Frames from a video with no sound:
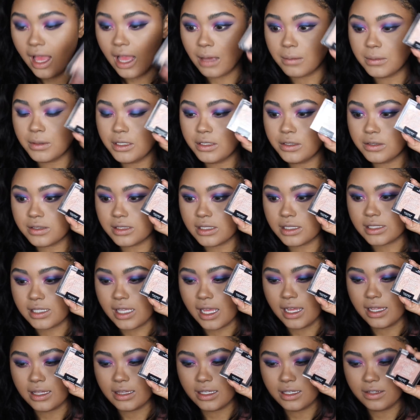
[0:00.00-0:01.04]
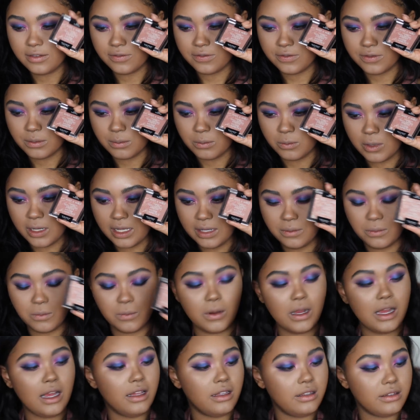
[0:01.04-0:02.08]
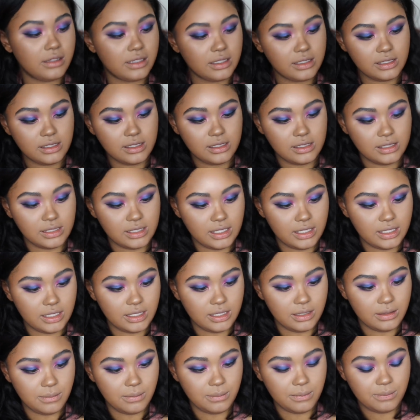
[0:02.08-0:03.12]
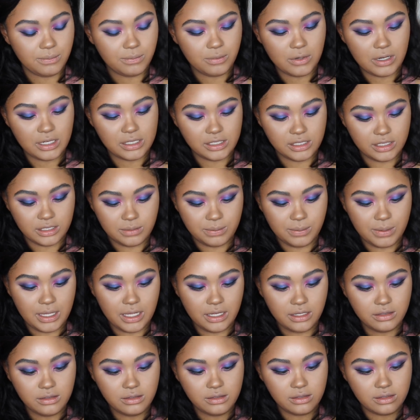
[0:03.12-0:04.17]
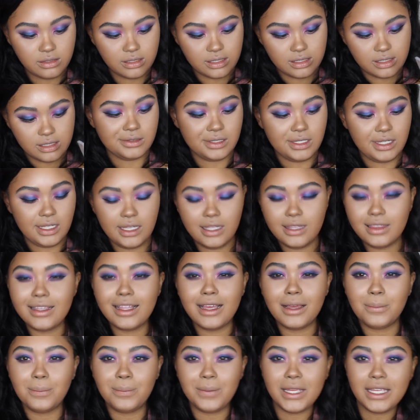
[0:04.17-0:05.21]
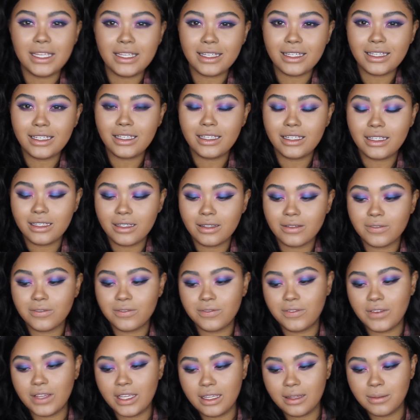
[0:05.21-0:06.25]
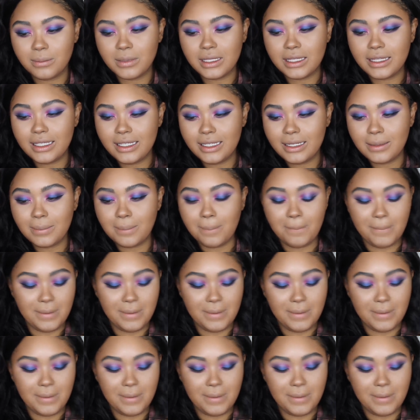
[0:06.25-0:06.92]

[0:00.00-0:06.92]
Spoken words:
I'm gonna use this highlight from Wet n Wild. This is in Precious Petals. It's in that pinky family,